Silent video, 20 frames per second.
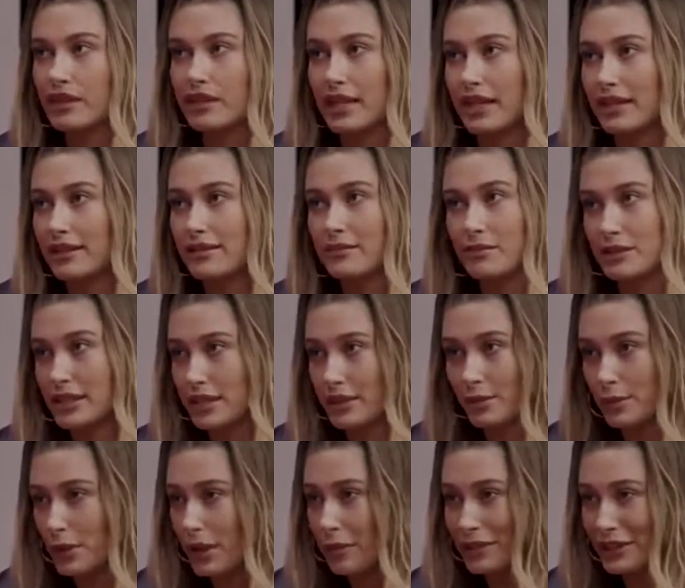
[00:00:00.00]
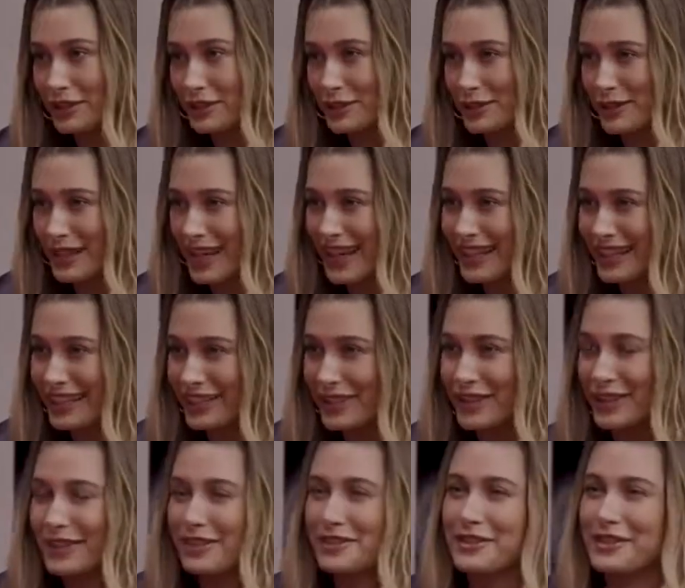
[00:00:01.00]
they didn't want me to do that
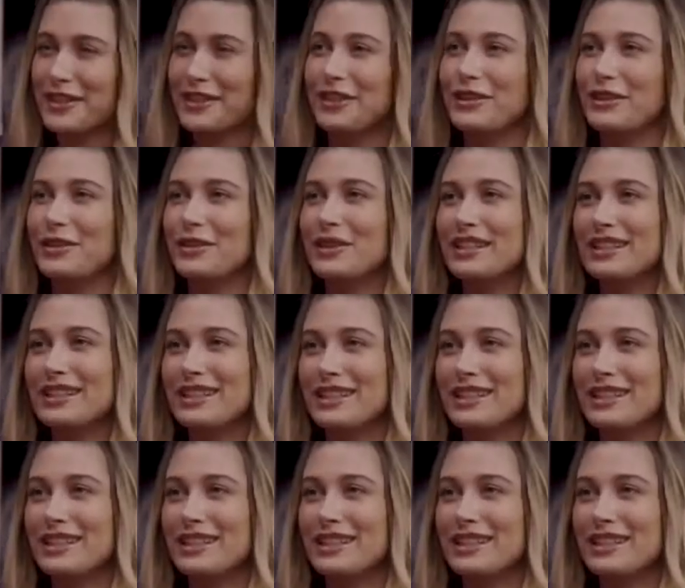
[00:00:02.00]
either, so